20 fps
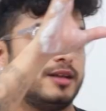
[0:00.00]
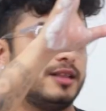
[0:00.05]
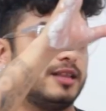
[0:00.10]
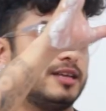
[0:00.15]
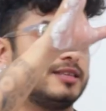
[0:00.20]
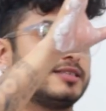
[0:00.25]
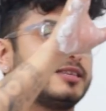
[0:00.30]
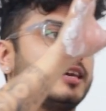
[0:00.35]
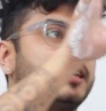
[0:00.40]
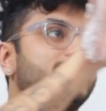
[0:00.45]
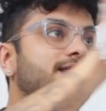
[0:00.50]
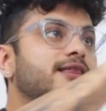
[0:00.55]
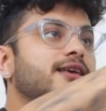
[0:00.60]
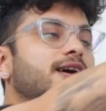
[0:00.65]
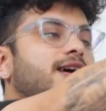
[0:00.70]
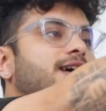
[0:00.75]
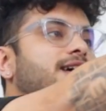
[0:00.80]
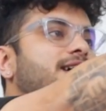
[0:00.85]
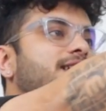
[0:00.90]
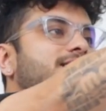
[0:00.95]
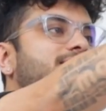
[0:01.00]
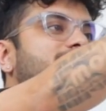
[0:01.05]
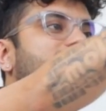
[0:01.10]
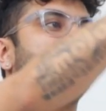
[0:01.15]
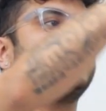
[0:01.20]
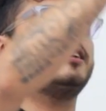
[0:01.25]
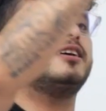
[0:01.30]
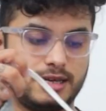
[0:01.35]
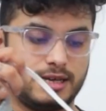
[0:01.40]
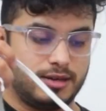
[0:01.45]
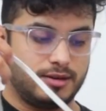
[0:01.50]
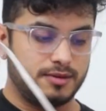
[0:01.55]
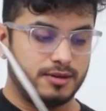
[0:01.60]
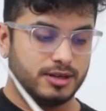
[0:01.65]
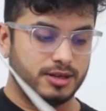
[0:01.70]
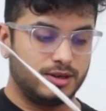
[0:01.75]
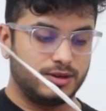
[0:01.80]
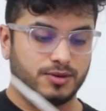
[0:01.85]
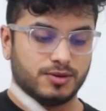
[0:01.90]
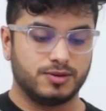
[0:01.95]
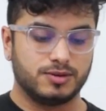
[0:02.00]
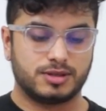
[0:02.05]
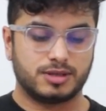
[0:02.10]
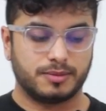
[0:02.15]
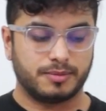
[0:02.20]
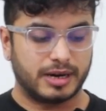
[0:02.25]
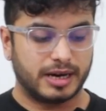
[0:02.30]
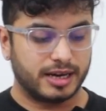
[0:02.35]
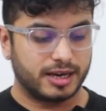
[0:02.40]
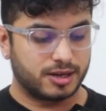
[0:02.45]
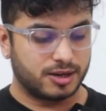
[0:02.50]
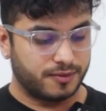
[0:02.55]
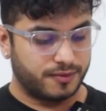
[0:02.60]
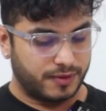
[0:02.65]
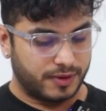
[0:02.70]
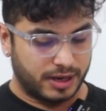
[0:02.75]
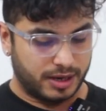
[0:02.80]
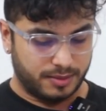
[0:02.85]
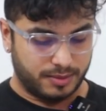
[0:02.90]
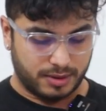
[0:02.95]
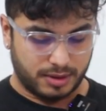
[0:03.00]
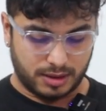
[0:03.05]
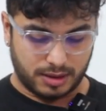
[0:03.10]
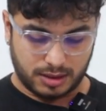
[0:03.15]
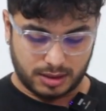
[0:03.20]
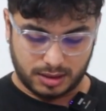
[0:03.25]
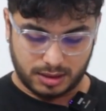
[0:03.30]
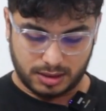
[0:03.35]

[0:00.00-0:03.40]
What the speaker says: Let's get that. We'll use the microfiber